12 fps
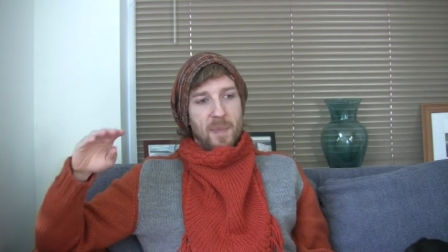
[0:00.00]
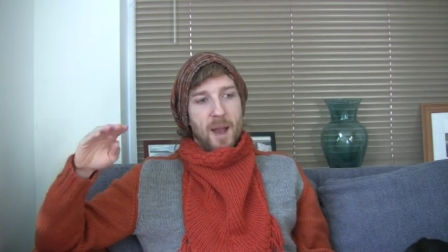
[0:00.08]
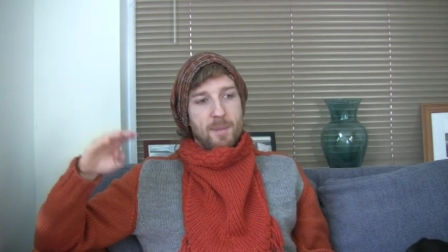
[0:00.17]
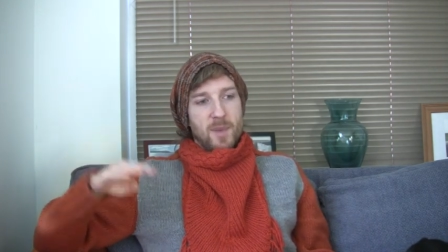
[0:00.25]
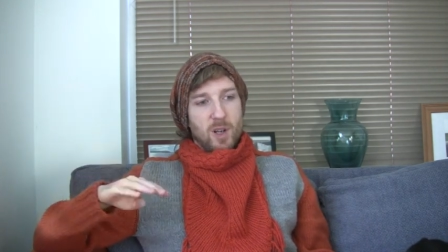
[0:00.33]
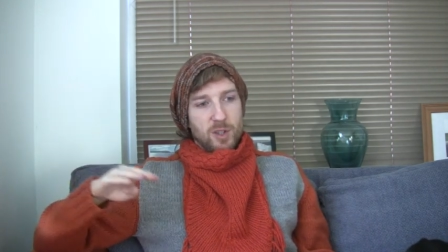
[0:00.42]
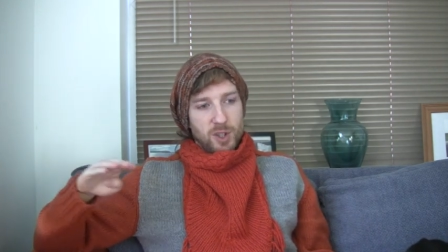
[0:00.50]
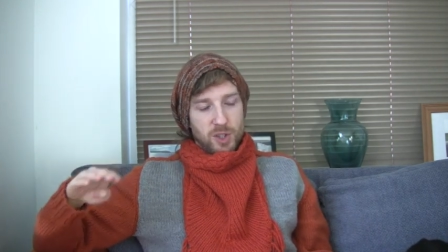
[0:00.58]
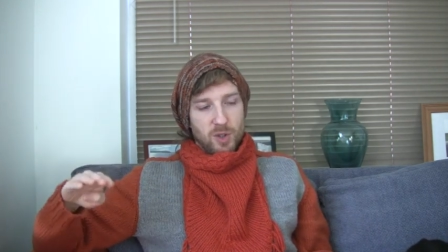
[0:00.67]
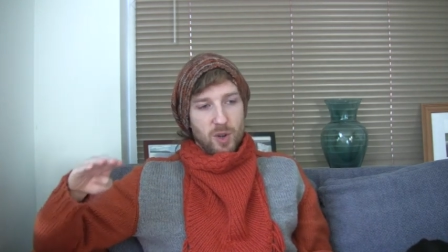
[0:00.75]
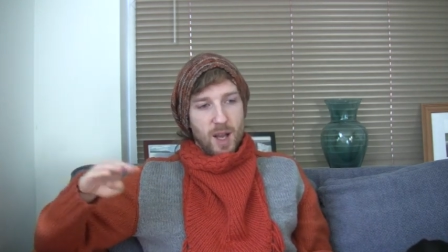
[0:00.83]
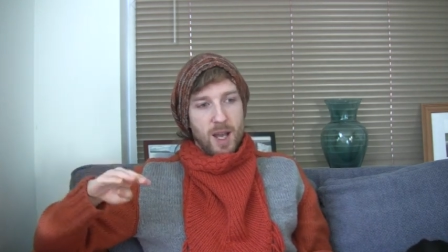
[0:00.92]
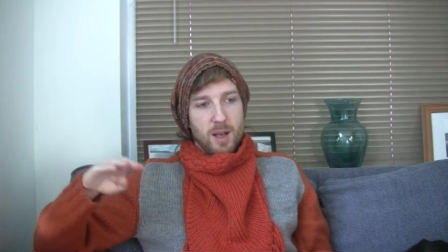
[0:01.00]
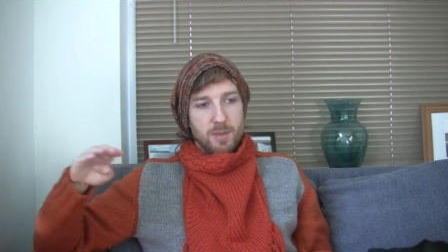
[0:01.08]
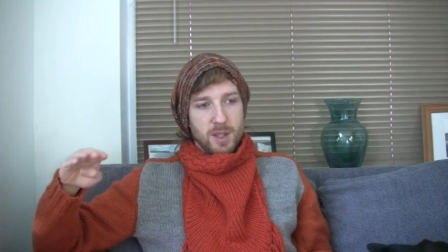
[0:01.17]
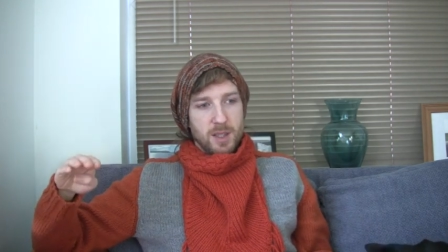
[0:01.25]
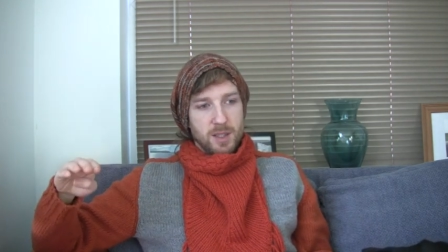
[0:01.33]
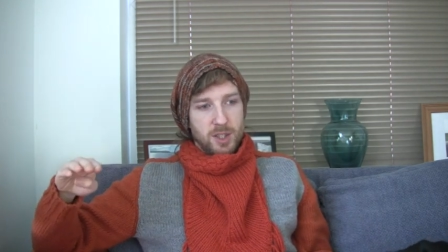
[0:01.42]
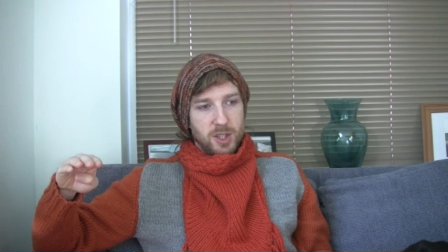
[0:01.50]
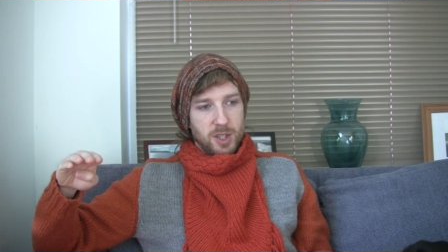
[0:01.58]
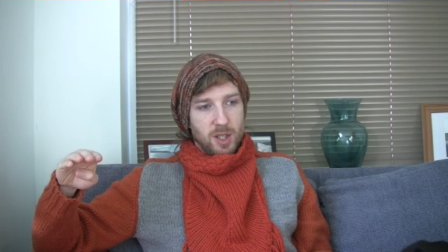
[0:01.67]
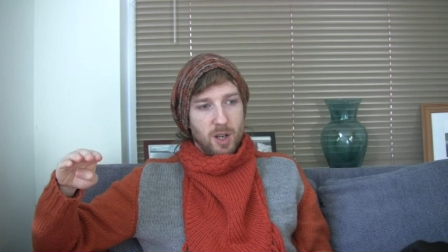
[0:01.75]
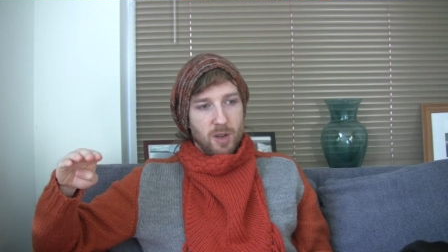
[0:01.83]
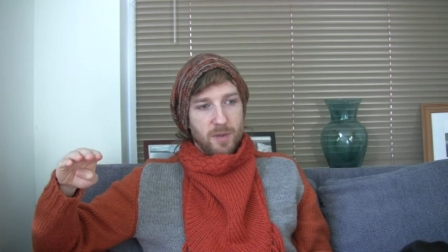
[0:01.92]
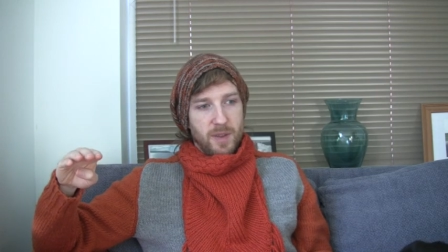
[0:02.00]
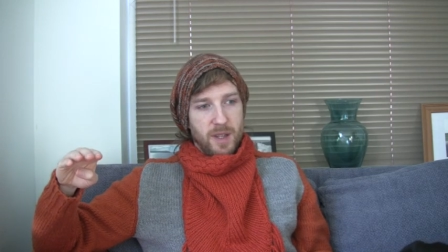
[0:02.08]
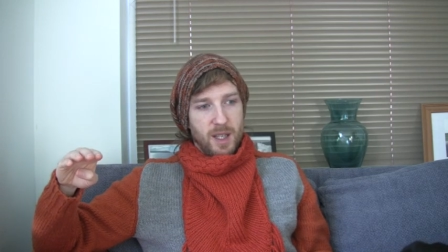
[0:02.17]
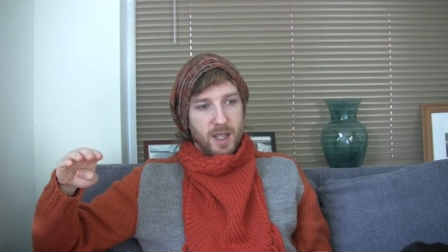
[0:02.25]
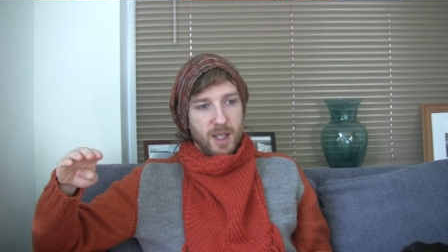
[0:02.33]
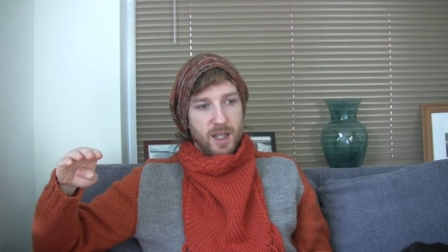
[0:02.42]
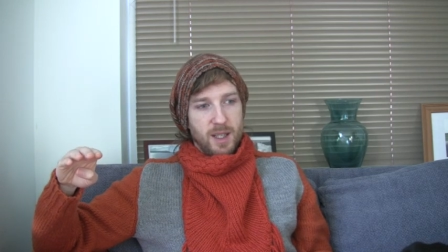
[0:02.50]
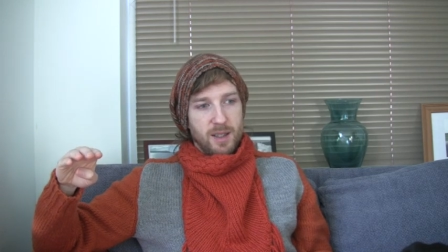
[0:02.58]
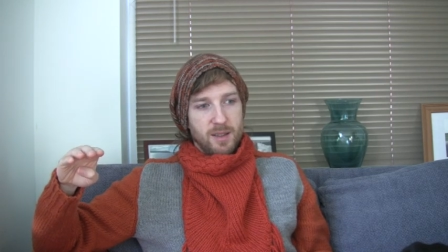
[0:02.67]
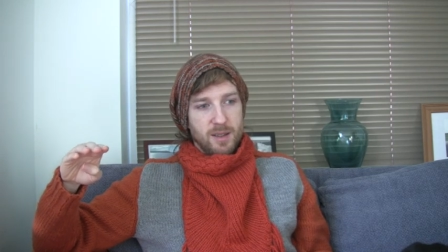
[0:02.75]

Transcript: I'm not sure how much of the...